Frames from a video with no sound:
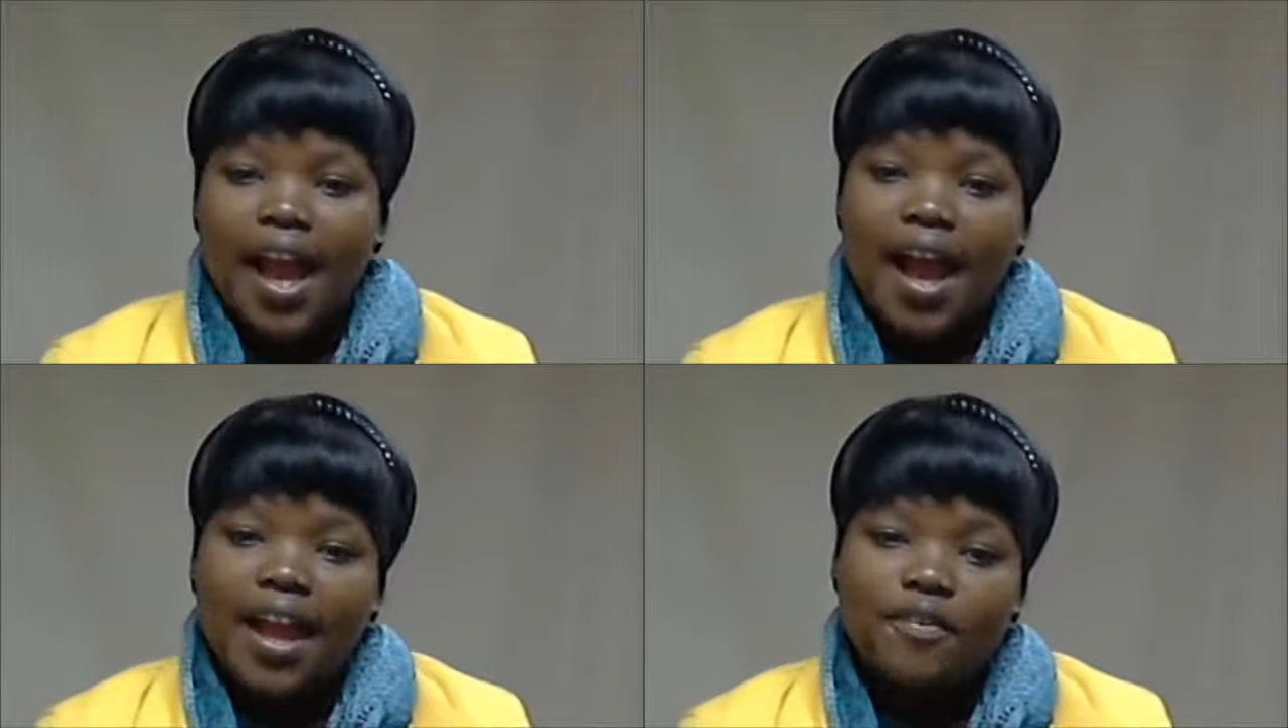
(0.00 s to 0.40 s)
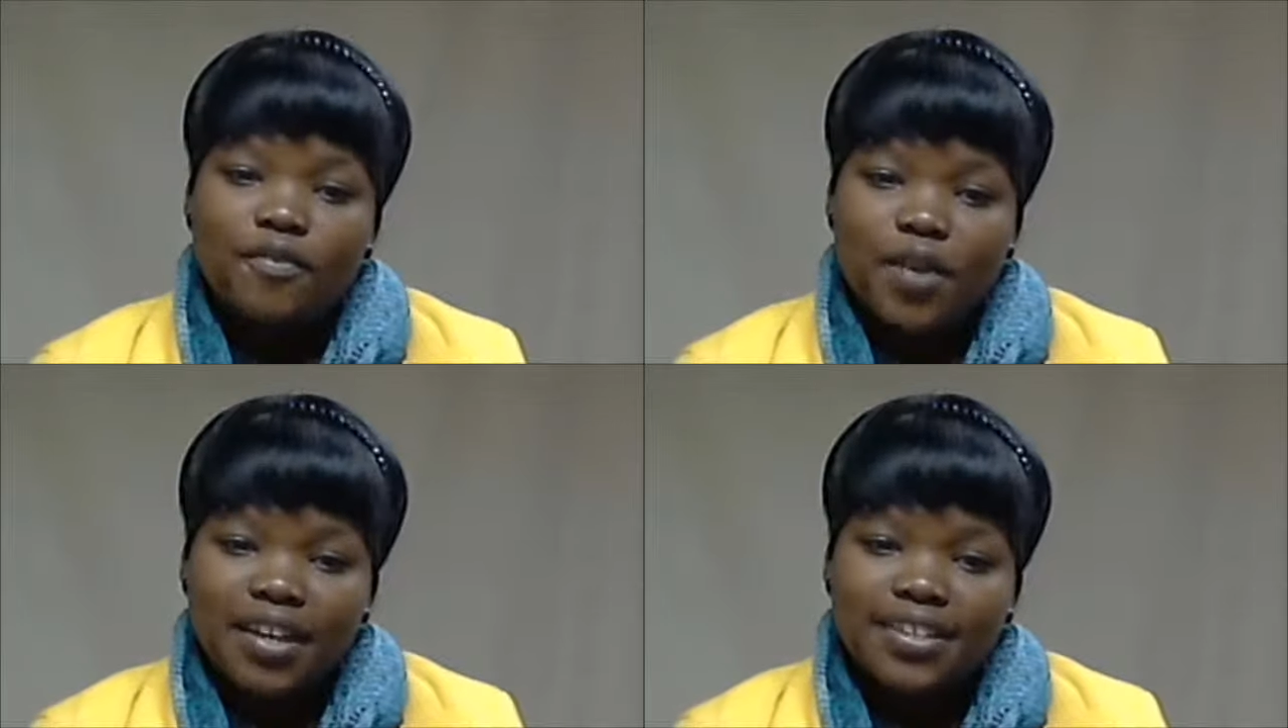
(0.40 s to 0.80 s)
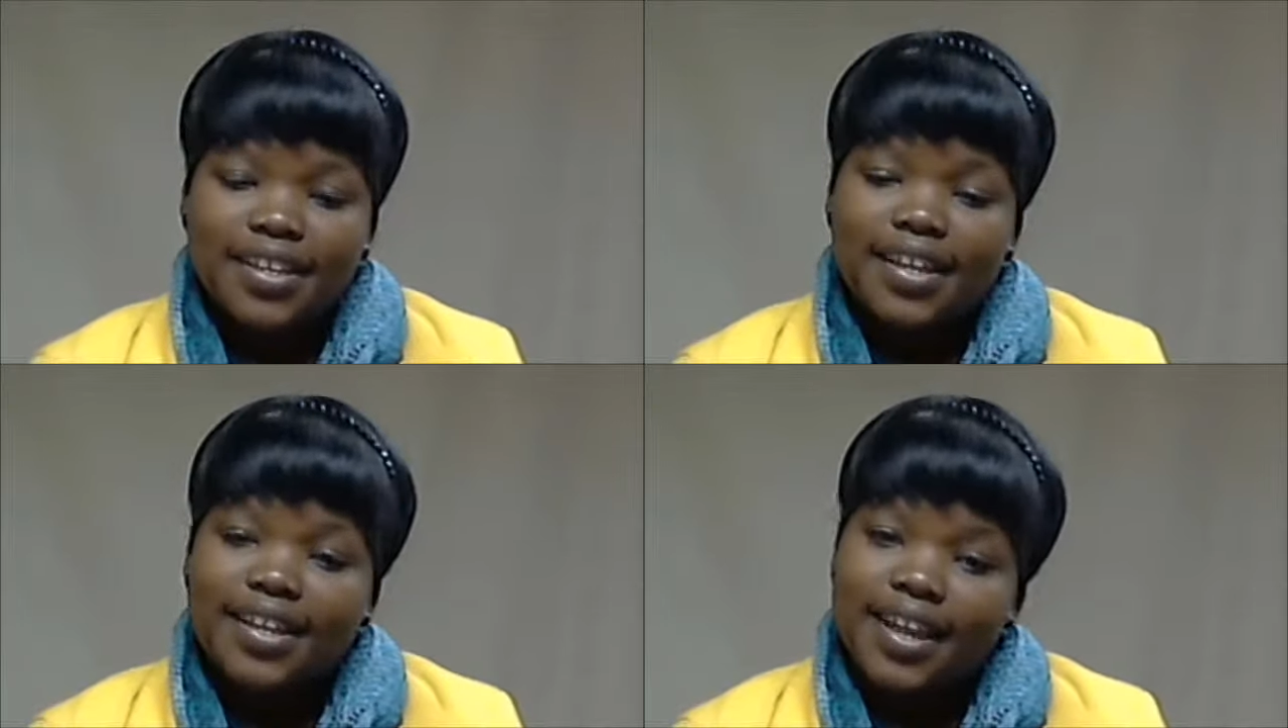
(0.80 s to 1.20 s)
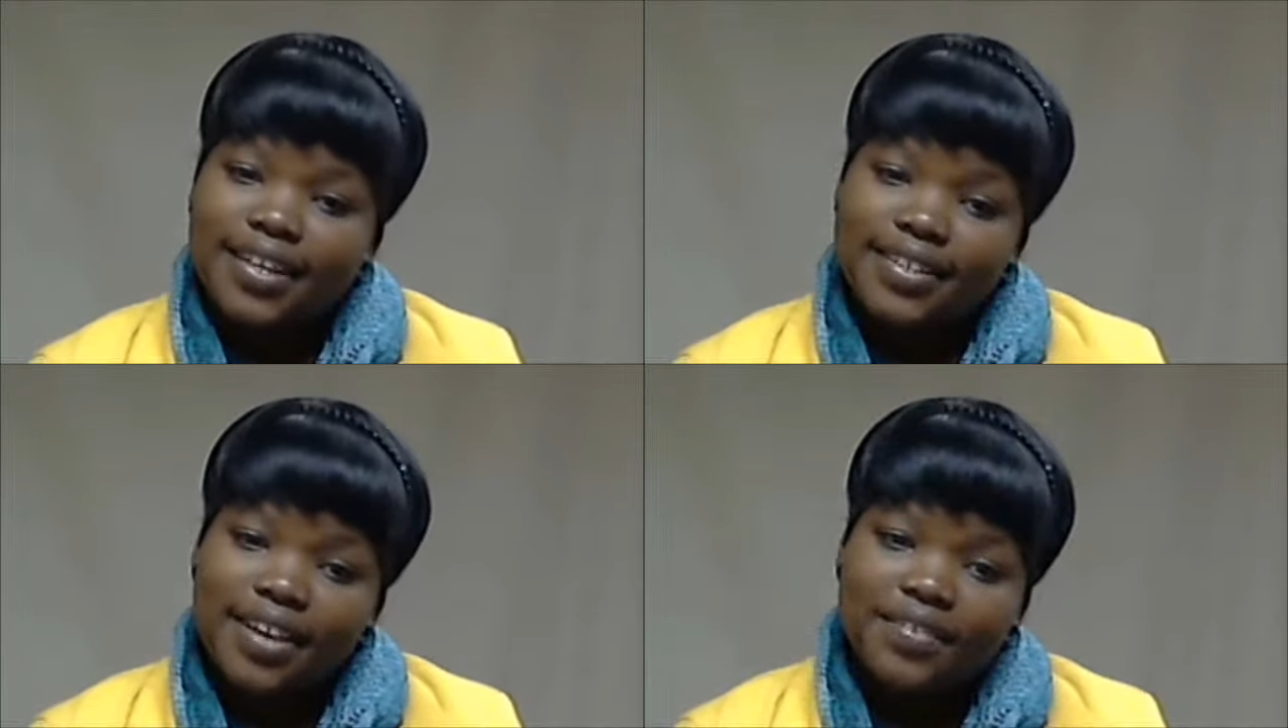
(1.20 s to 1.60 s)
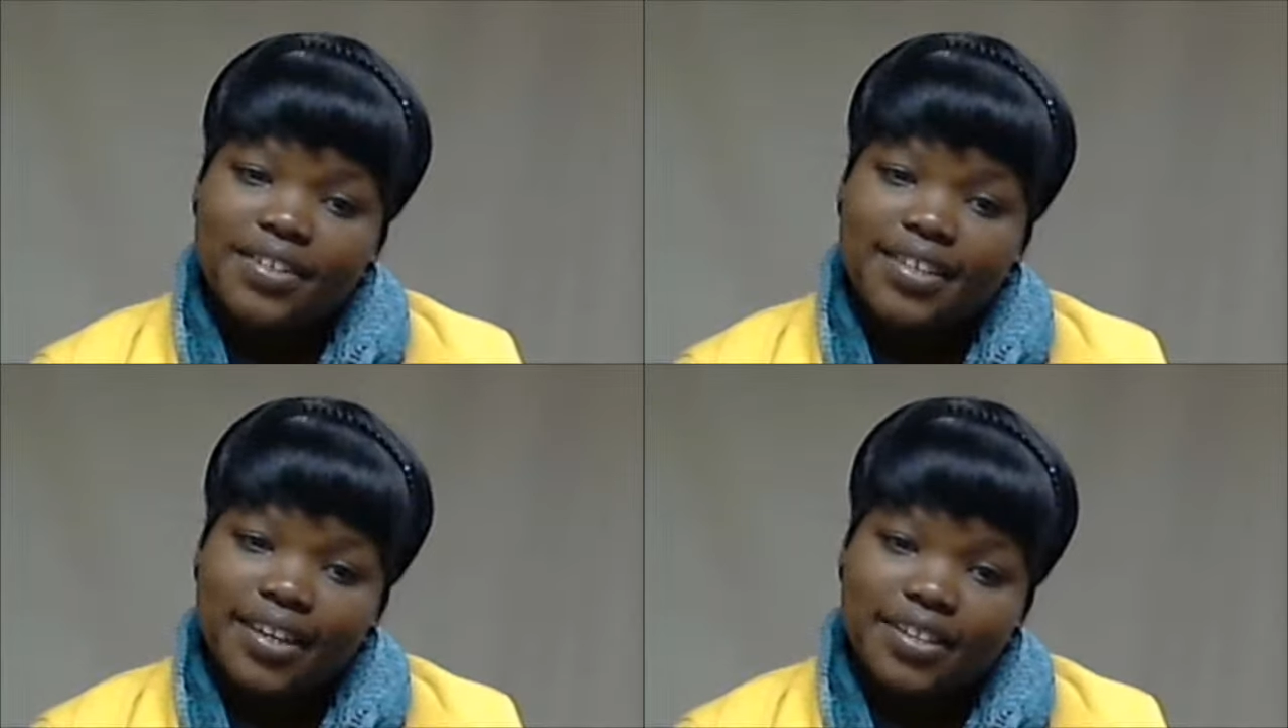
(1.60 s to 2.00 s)
I have worked in the client
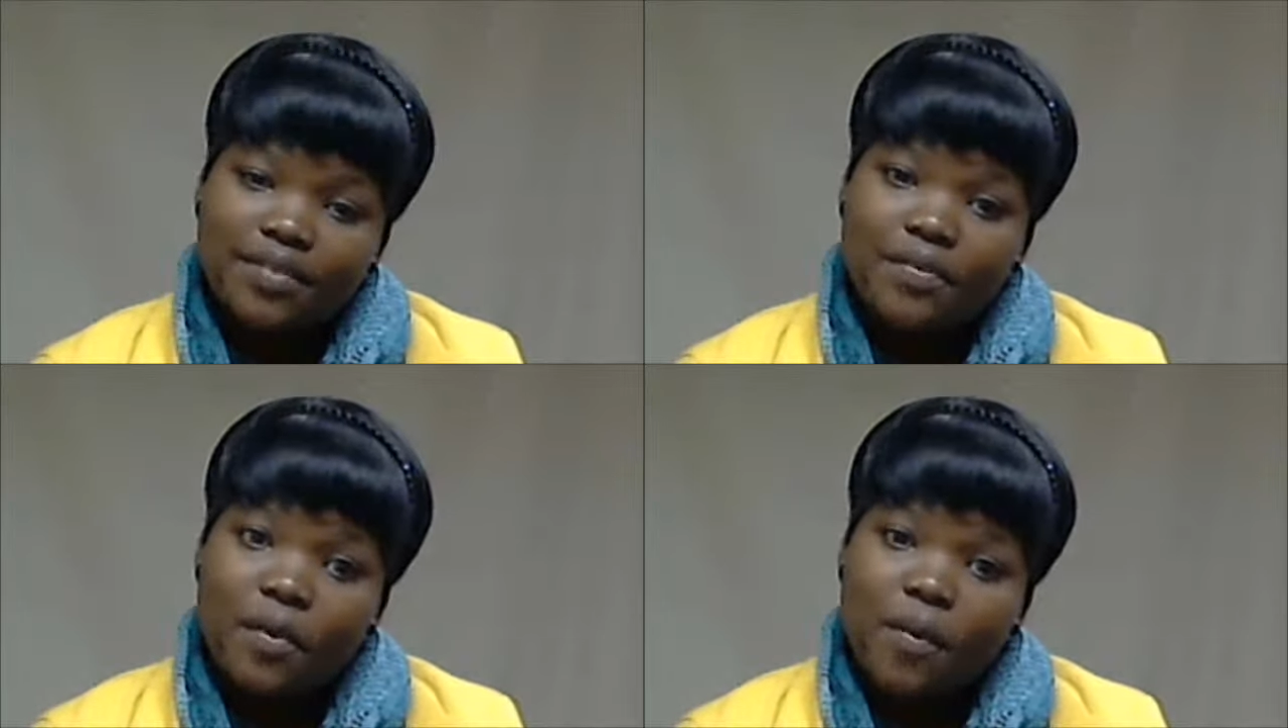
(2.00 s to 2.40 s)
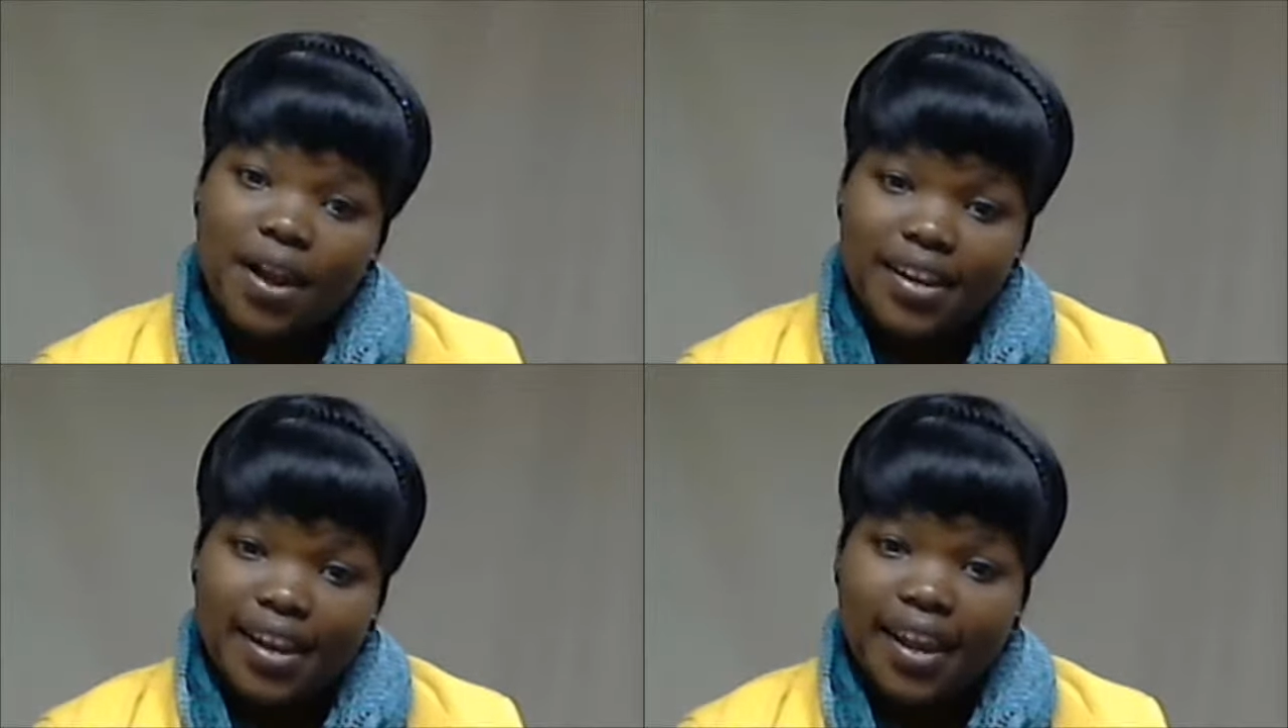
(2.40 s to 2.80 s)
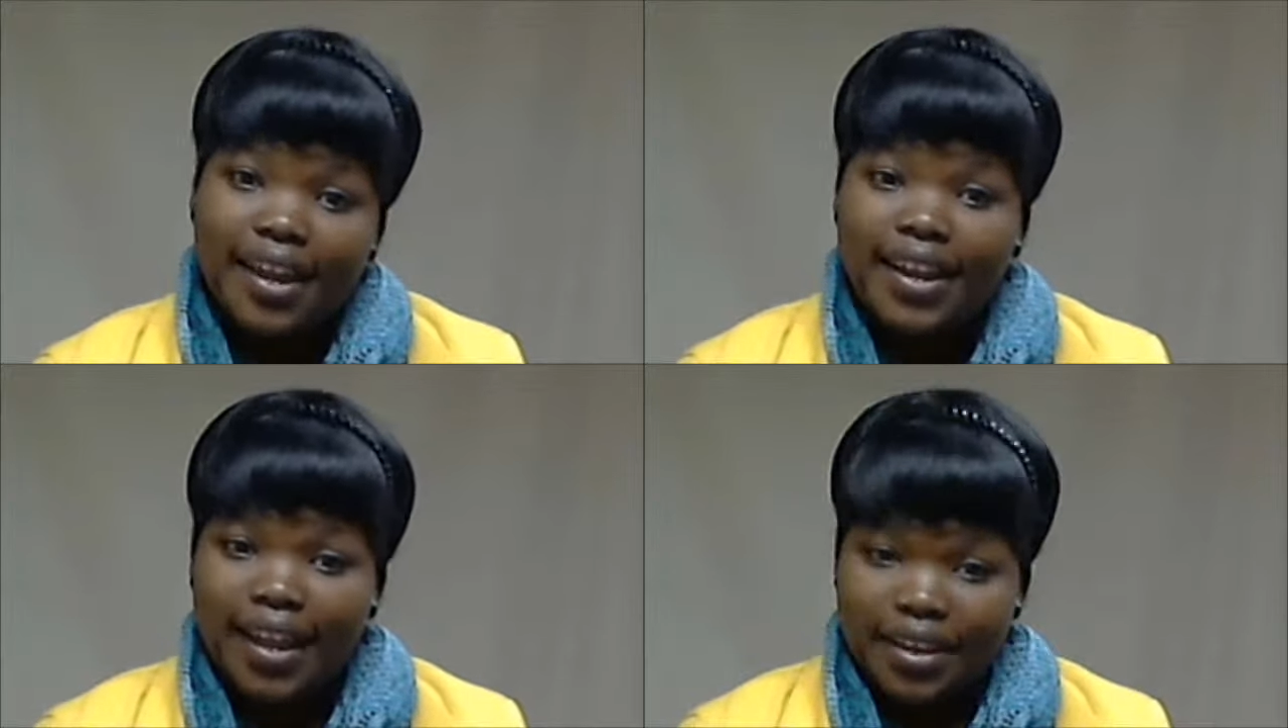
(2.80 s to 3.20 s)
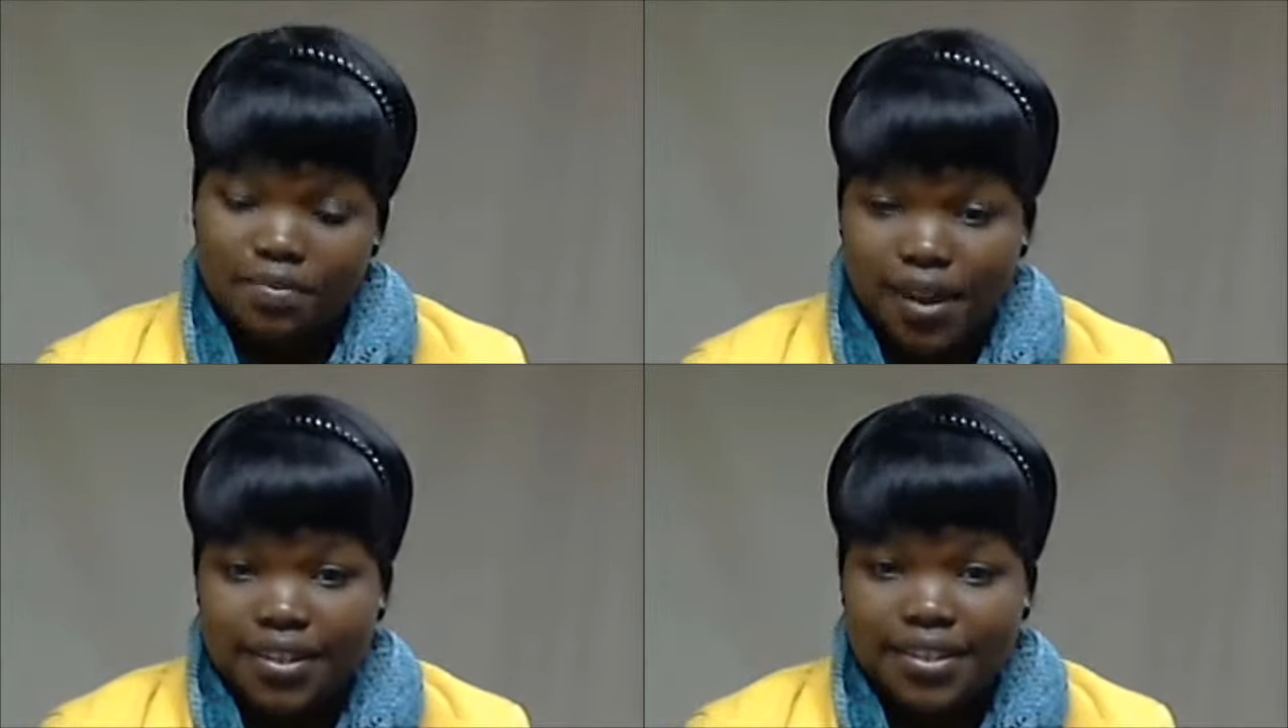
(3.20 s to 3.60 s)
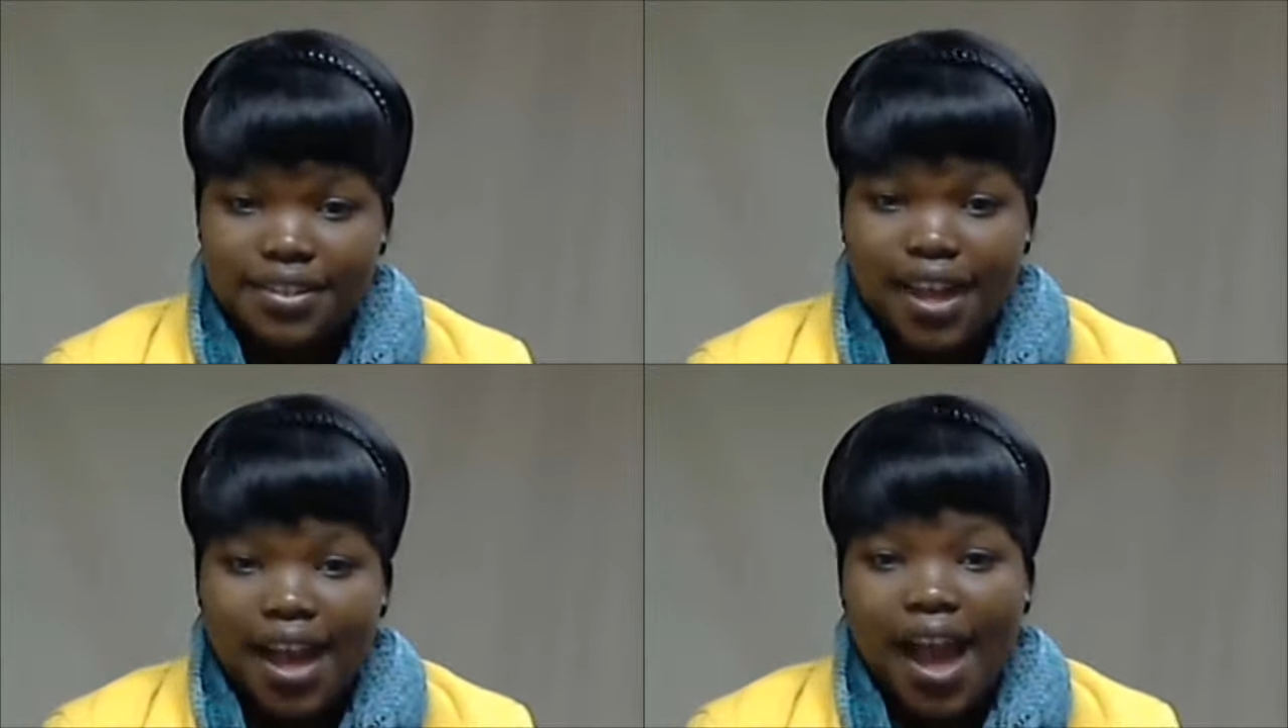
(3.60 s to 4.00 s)
service sector for 1 year and 8 months.